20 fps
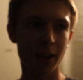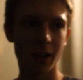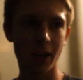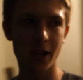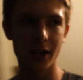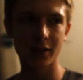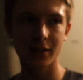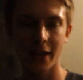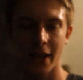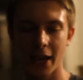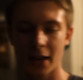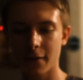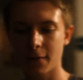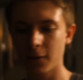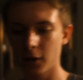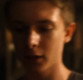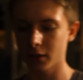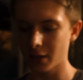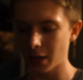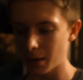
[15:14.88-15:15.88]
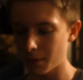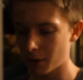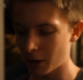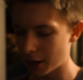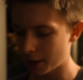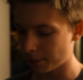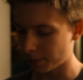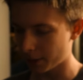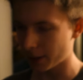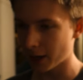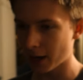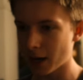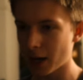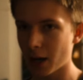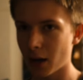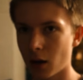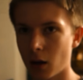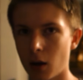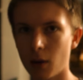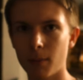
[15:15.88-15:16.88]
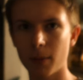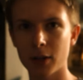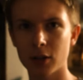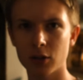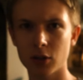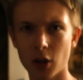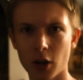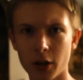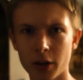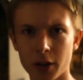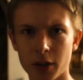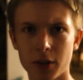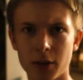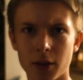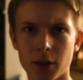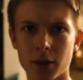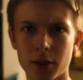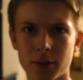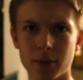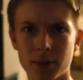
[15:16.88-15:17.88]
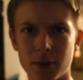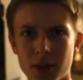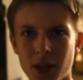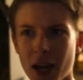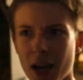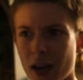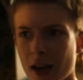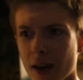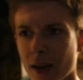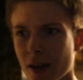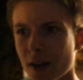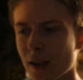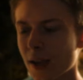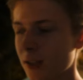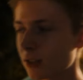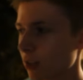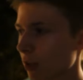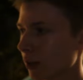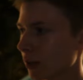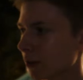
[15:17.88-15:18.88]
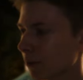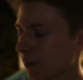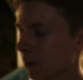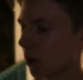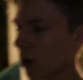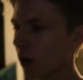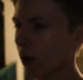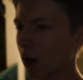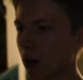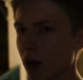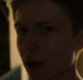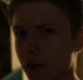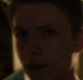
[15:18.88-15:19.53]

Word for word: guys. I had a fun time at Epcot. Um, I started the day, I started the vlog off